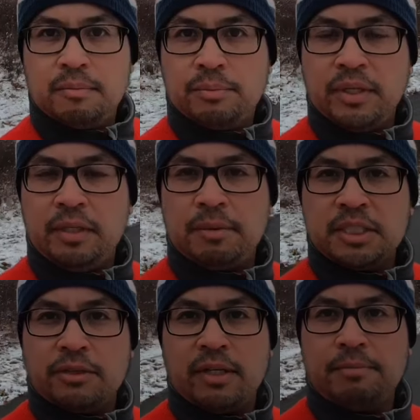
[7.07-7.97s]
Pretty much
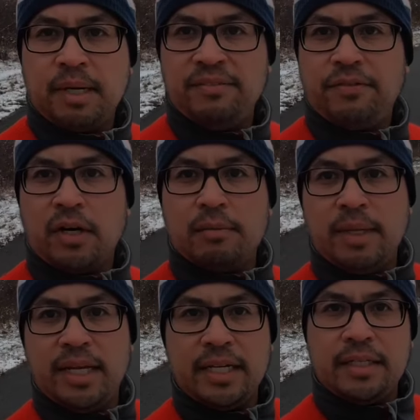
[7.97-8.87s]
surrounded by
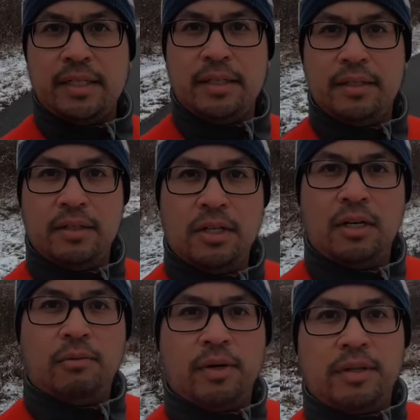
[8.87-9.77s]
farmland
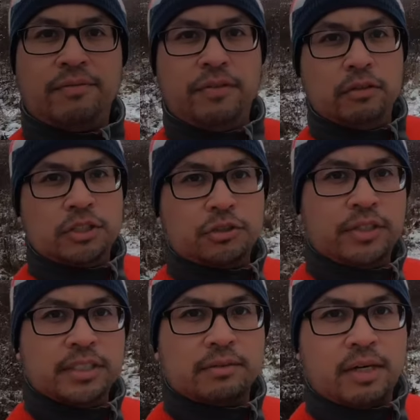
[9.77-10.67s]
with a few
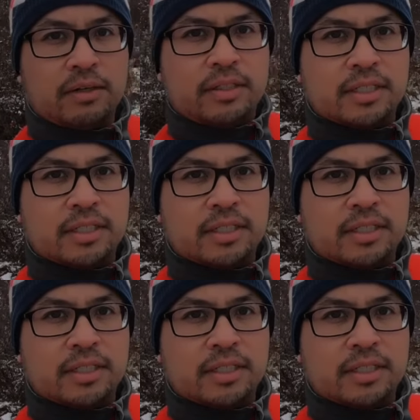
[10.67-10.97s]
trees around